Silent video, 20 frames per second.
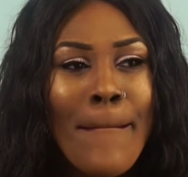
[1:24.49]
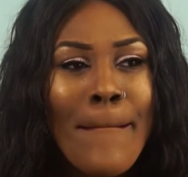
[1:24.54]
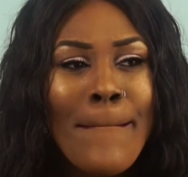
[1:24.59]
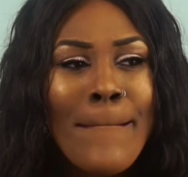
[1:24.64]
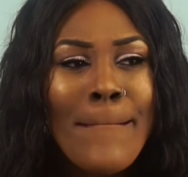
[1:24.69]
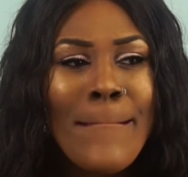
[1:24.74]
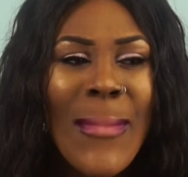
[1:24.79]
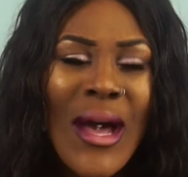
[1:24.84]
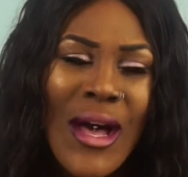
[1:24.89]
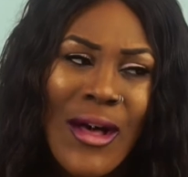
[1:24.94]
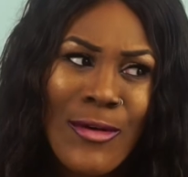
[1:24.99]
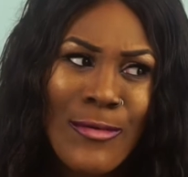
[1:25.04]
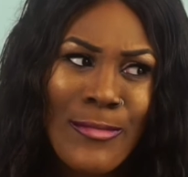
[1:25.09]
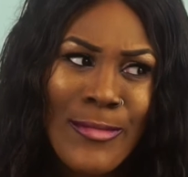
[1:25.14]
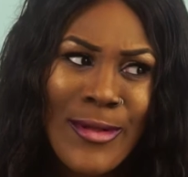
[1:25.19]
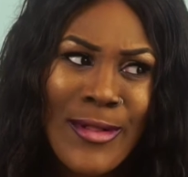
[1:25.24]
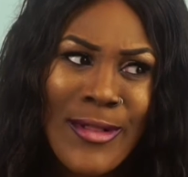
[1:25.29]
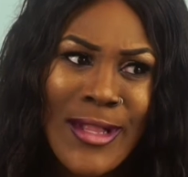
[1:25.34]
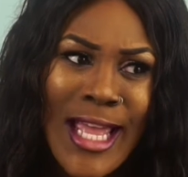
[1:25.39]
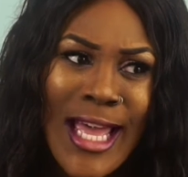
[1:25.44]

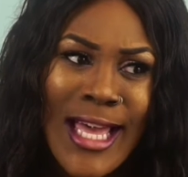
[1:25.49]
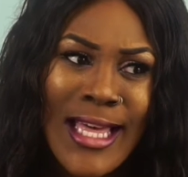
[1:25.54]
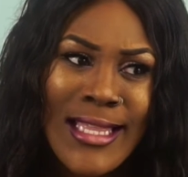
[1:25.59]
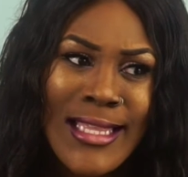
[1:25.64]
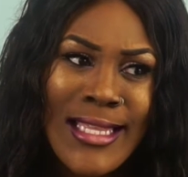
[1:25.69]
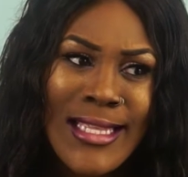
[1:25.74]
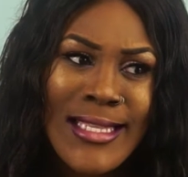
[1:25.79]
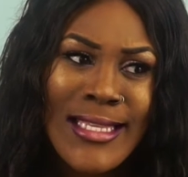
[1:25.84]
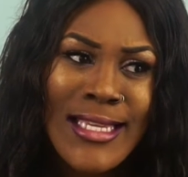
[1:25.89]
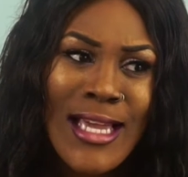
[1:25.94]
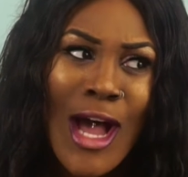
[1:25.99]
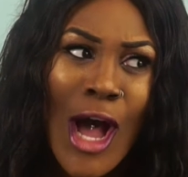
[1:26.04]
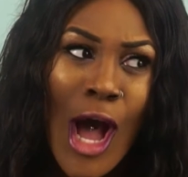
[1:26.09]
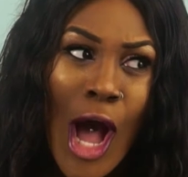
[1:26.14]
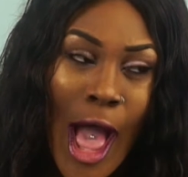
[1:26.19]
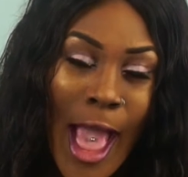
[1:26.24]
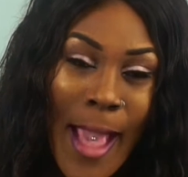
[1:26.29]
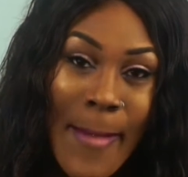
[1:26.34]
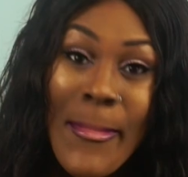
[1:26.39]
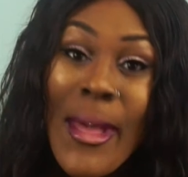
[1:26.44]
Melbourne at the
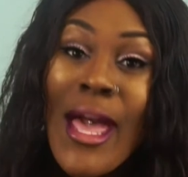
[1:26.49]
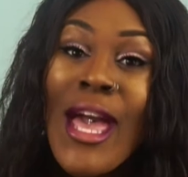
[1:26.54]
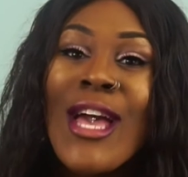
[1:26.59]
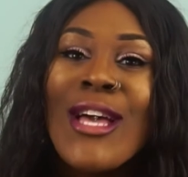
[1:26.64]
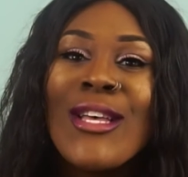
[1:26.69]
time,